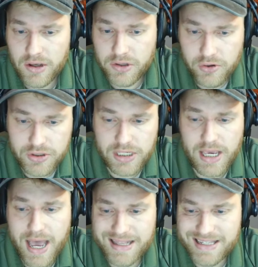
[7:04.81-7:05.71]
UC
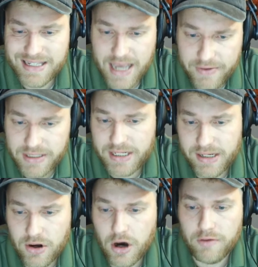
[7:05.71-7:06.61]
had
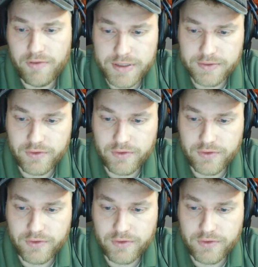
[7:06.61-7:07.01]
17 offensive